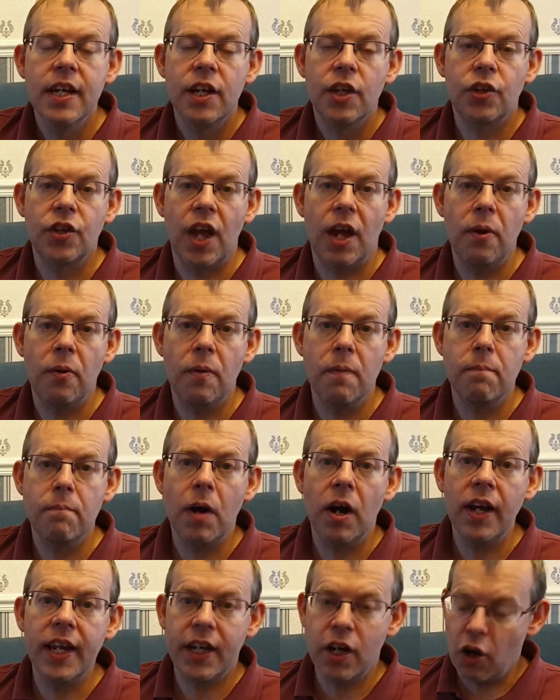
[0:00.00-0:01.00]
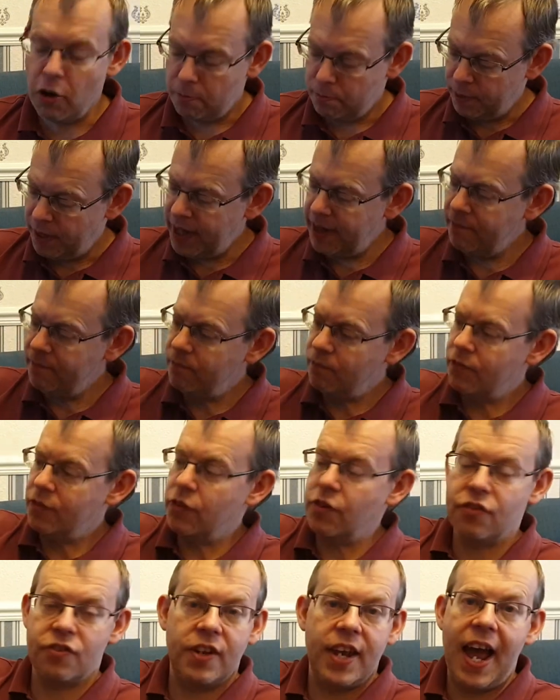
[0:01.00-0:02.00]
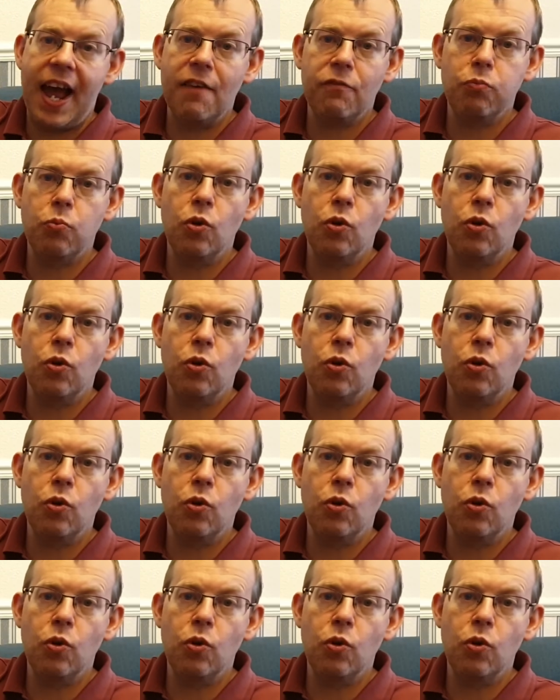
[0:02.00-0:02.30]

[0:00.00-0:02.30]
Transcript: So my copy doesn't have